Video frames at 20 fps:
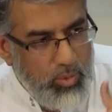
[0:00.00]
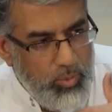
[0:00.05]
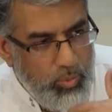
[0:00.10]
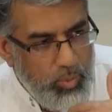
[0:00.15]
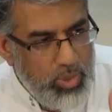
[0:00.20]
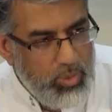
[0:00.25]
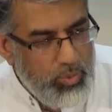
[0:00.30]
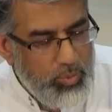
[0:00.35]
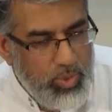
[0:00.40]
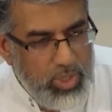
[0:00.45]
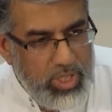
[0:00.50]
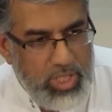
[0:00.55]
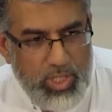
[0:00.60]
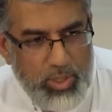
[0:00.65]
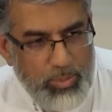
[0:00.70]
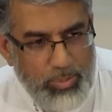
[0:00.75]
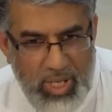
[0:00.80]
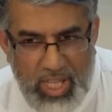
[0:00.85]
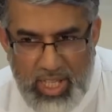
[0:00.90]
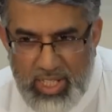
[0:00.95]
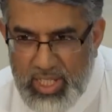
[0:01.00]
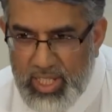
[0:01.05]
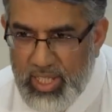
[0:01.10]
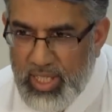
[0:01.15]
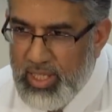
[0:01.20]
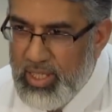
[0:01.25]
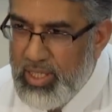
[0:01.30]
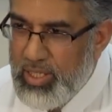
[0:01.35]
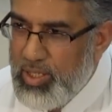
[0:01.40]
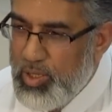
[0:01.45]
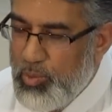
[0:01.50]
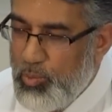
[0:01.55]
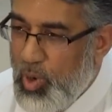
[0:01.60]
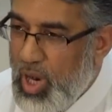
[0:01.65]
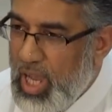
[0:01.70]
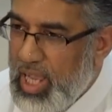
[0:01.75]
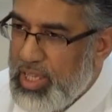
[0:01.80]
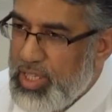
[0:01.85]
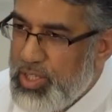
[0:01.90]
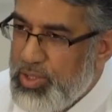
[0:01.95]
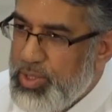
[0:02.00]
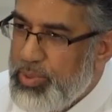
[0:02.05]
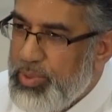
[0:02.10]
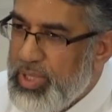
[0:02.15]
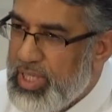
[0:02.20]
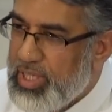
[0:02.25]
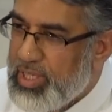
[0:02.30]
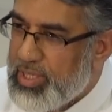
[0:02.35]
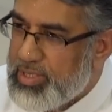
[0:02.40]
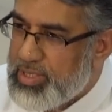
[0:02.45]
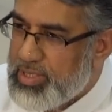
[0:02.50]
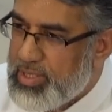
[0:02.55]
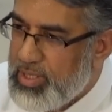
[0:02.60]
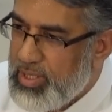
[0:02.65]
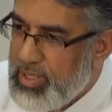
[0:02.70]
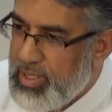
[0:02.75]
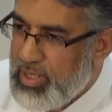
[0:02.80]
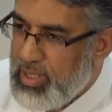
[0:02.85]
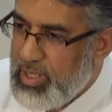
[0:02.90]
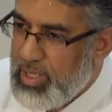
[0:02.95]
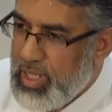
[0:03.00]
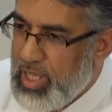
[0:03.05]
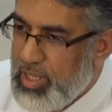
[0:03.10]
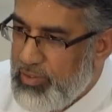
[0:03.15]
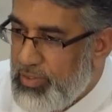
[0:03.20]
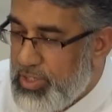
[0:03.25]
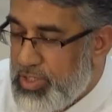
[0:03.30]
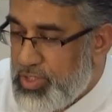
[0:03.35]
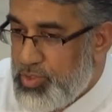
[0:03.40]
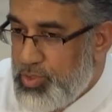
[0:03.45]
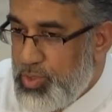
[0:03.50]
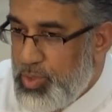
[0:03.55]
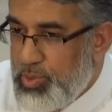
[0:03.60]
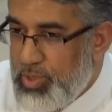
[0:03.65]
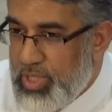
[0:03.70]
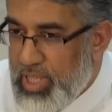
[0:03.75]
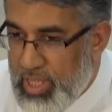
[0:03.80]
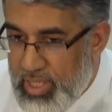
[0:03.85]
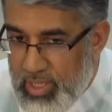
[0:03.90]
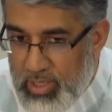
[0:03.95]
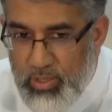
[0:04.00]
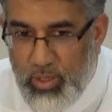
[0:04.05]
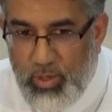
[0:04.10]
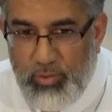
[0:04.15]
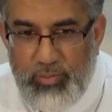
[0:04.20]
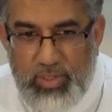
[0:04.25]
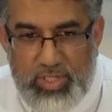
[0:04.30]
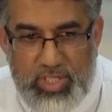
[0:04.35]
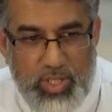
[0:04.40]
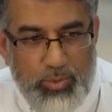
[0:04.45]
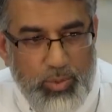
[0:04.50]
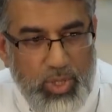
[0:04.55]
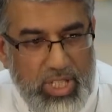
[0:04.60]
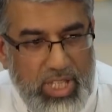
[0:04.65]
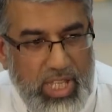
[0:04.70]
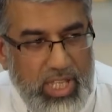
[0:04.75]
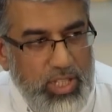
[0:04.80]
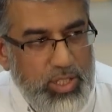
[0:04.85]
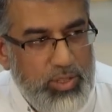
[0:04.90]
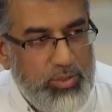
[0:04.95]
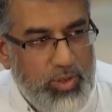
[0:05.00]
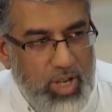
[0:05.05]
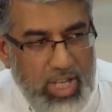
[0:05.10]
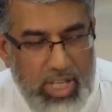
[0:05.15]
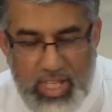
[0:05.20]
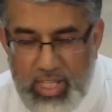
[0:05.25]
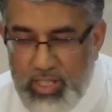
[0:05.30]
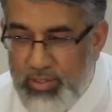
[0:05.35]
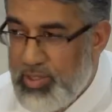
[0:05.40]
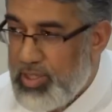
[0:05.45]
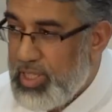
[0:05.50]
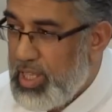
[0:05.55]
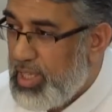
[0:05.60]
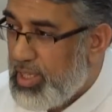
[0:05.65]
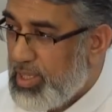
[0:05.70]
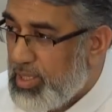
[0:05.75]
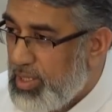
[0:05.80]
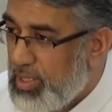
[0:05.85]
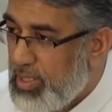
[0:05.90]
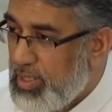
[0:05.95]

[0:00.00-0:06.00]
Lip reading: What are you planning? Why are you doing this? If it's true, then obviously we'll kill you right here and there.